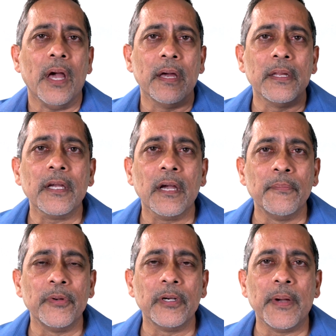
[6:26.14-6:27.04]

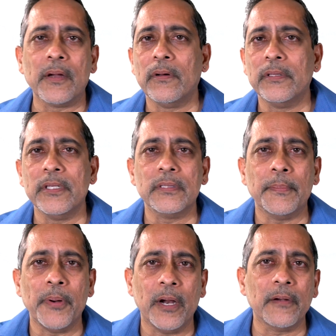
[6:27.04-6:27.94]
unencumbered by all these
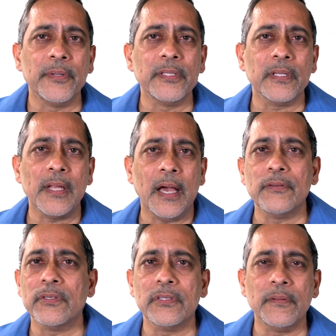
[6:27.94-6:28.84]
apartments and
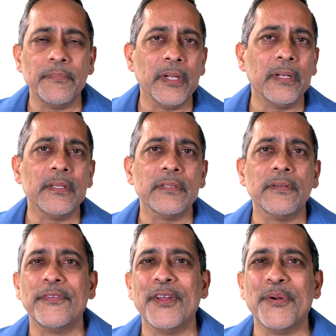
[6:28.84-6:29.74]
houses and buildings
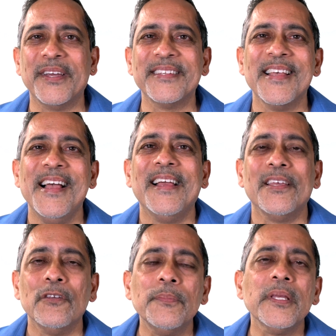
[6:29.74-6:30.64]
and freeways,
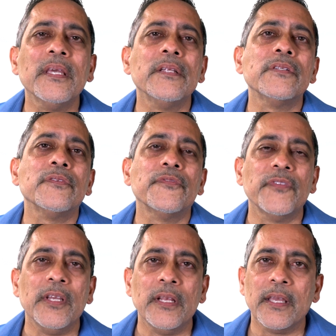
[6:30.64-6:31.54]
you'll begin to
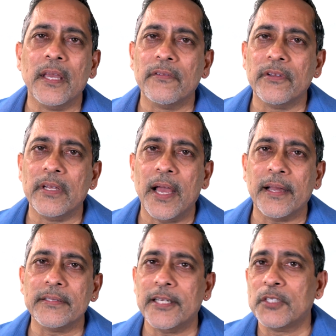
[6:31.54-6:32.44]
feel again
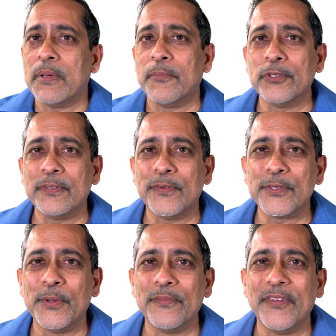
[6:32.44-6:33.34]
relaxed. That's why most of
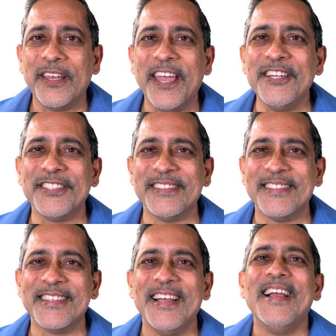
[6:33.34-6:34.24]
us go on
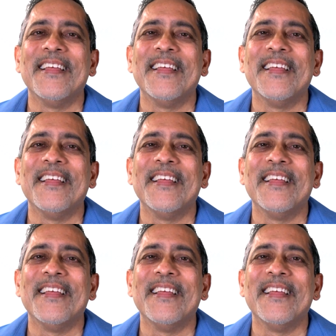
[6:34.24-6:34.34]
vacations.